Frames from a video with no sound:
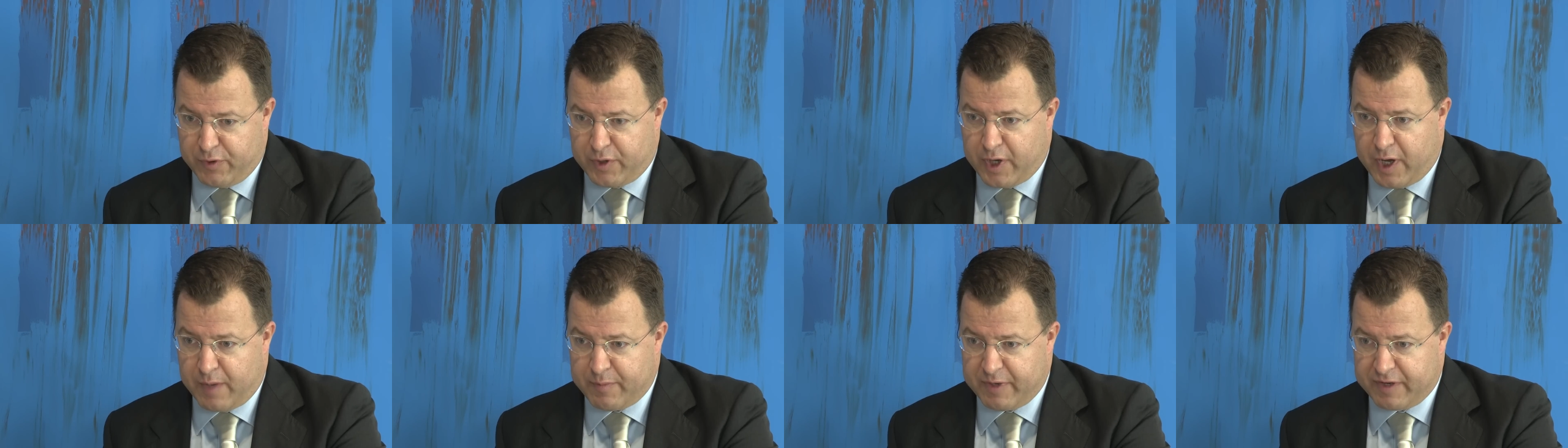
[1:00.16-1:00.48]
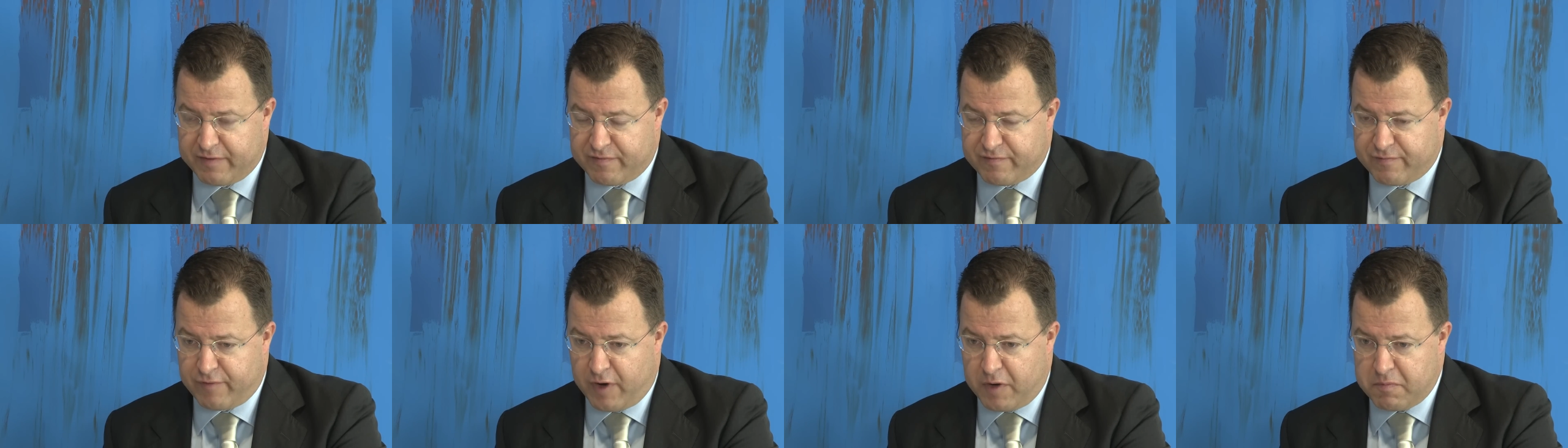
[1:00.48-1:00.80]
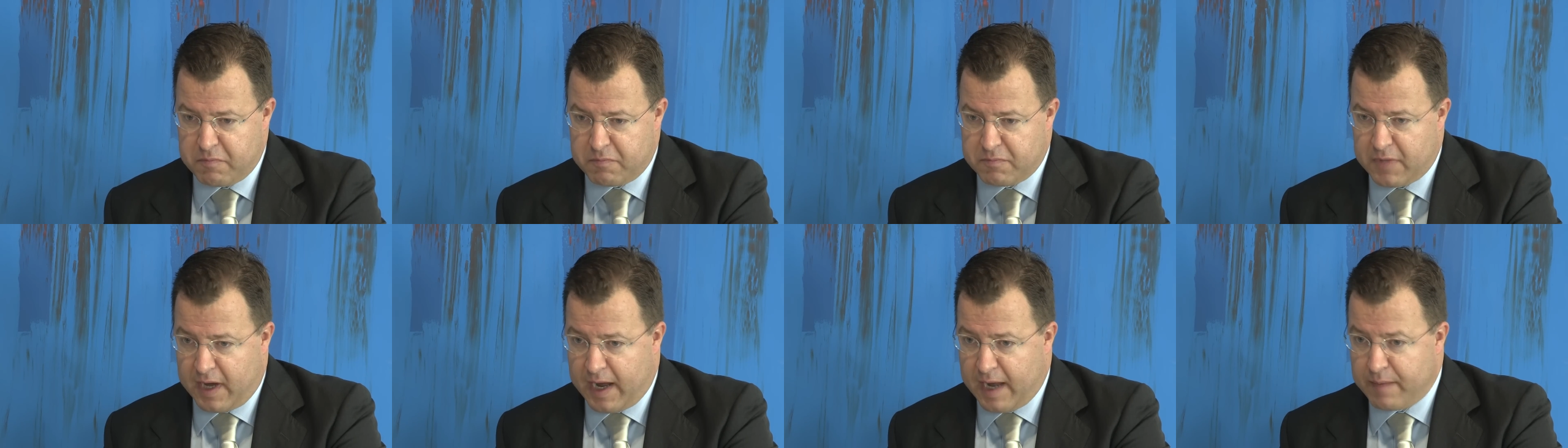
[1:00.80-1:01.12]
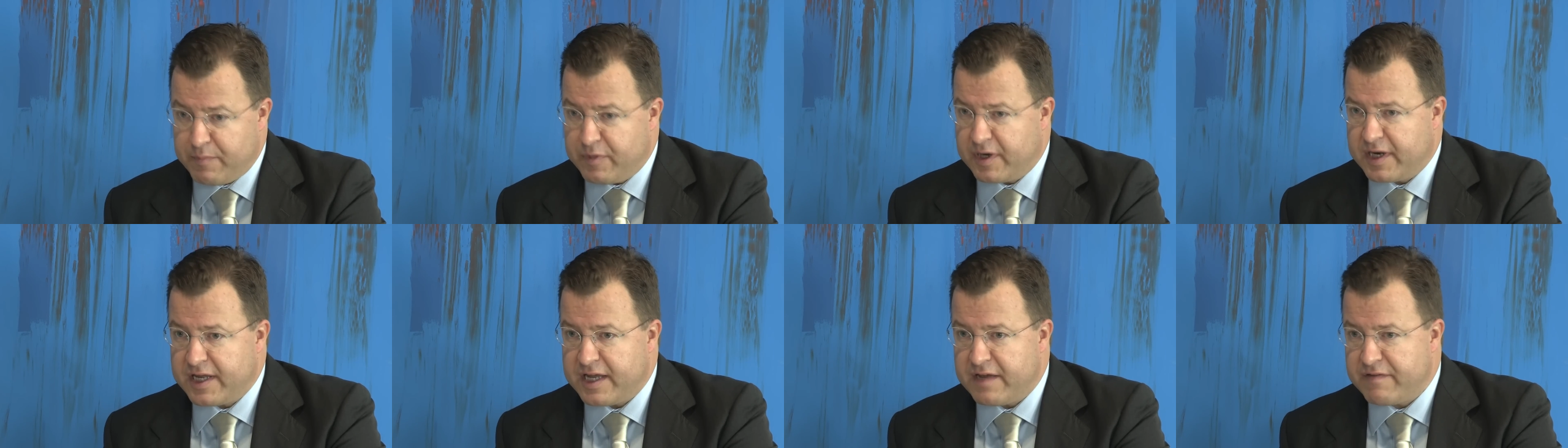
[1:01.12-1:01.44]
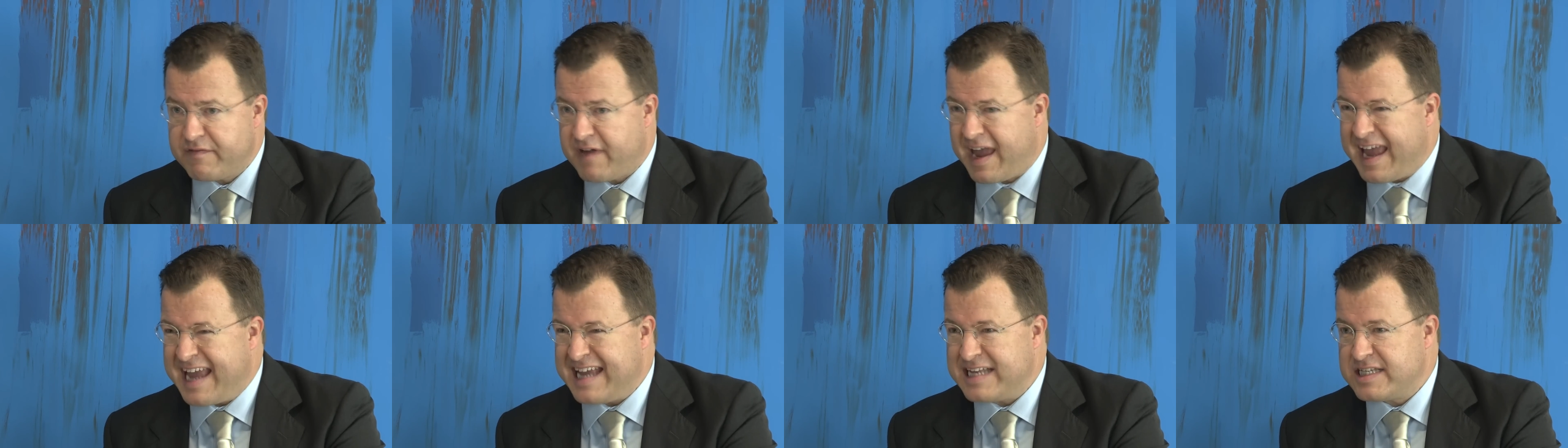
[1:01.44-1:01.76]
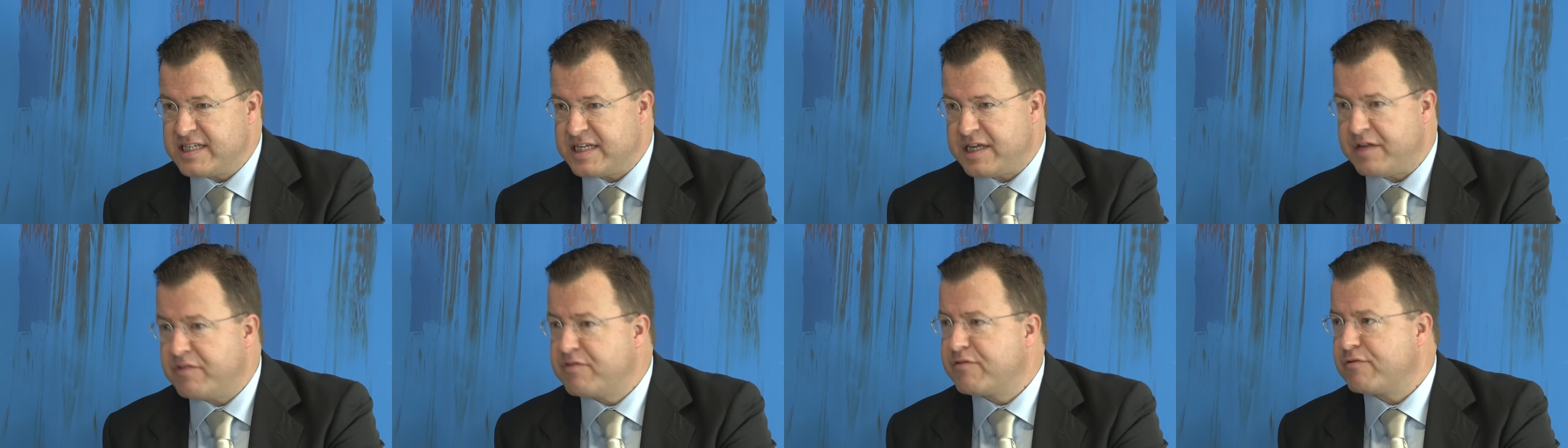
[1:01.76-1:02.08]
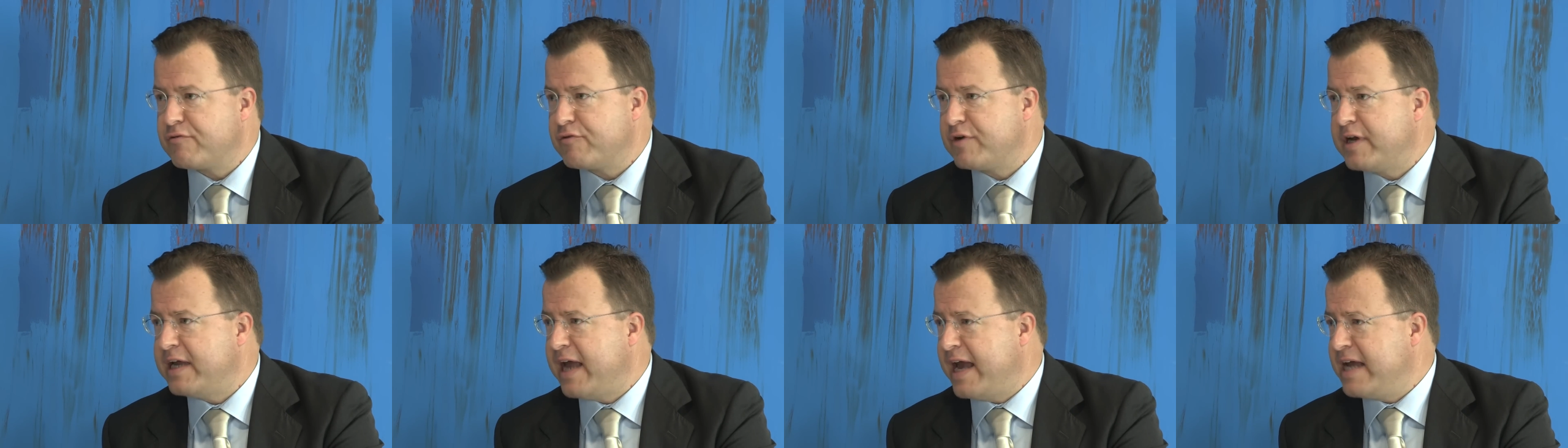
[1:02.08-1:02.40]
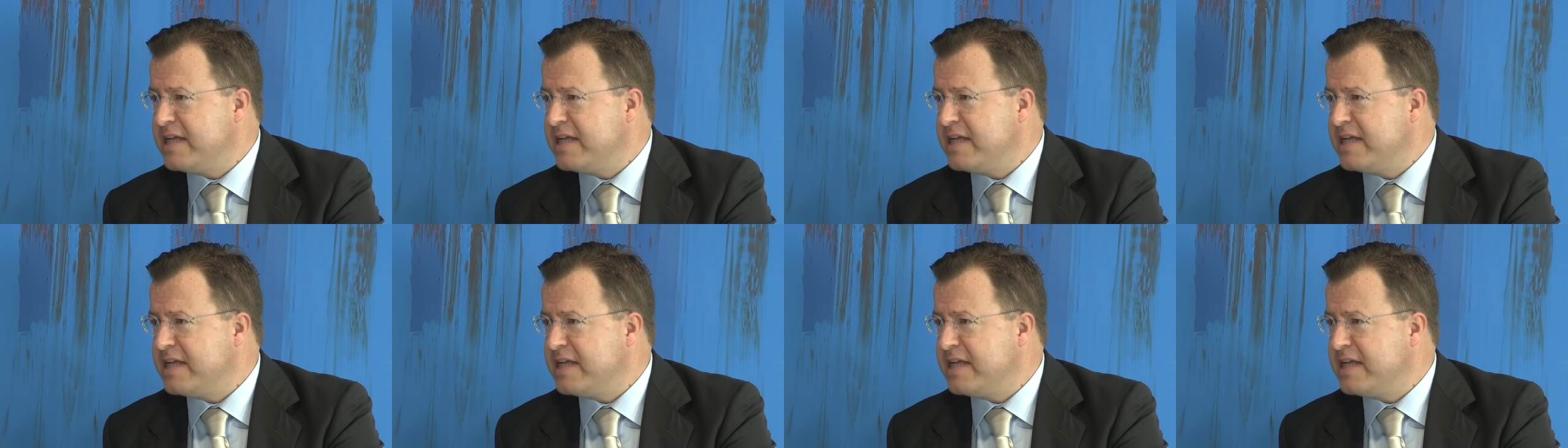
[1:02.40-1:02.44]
coming from, I believe, 83,